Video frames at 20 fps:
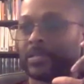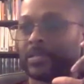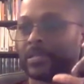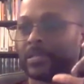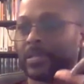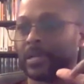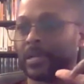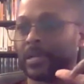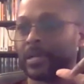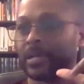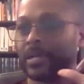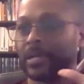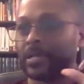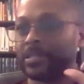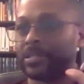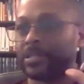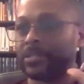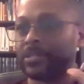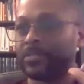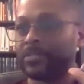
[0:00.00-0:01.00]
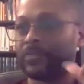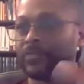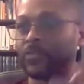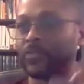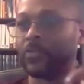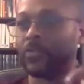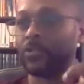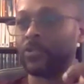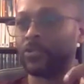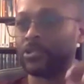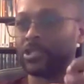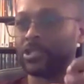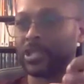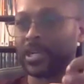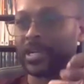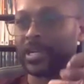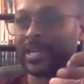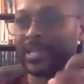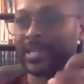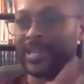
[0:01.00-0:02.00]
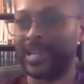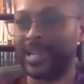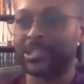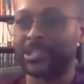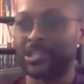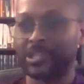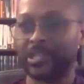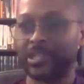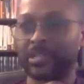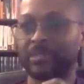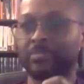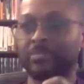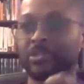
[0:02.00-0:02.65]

To forge a connection